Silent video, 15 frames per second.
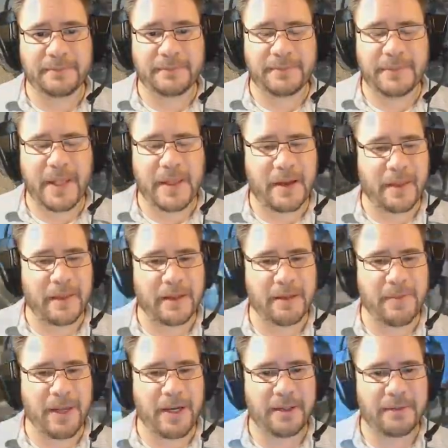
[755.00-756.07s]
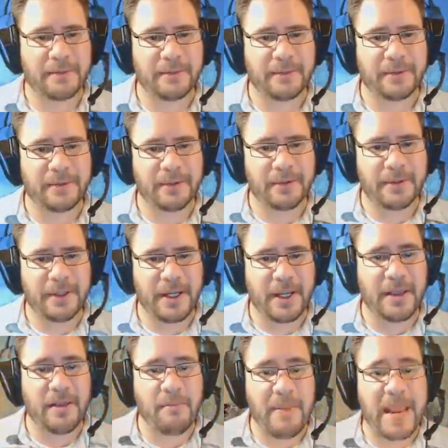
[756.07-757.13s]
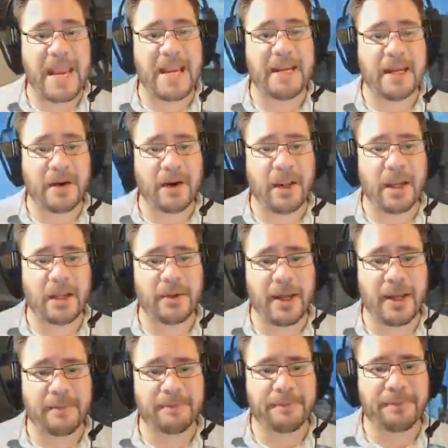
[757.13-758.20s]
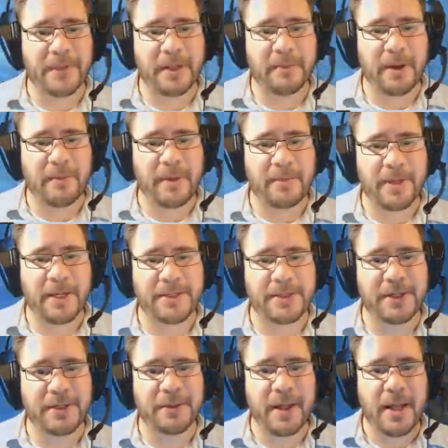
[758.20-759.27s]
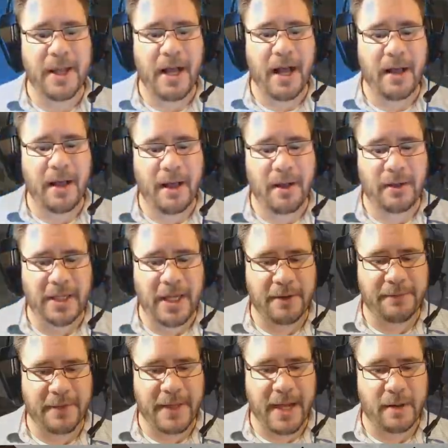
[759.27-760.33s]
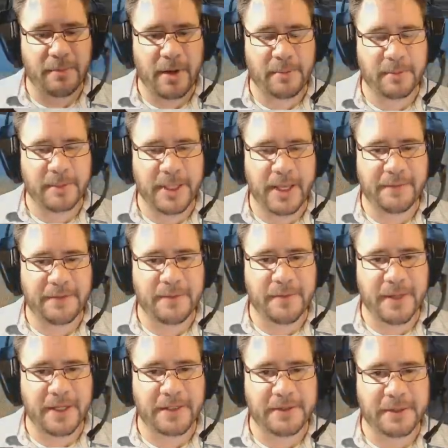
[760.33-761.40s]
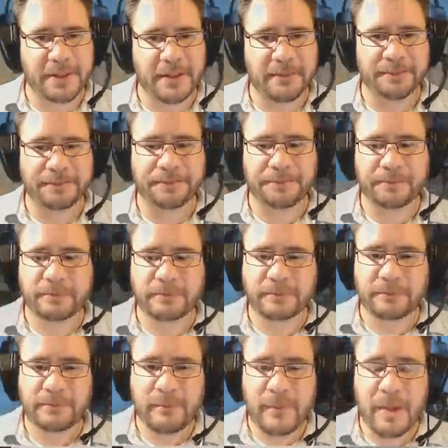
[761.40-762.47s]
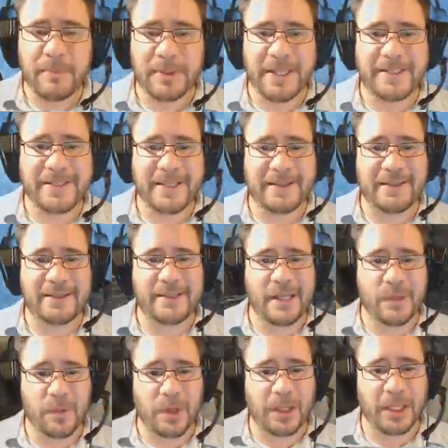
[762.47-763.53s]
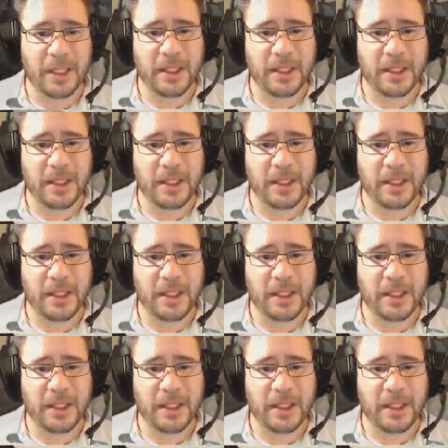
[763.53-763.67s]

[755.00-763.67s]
that I think about it. In the main area, anyway. In my main base. So I'll look out for that. I'll probably have some things in here. But let's get this thing working.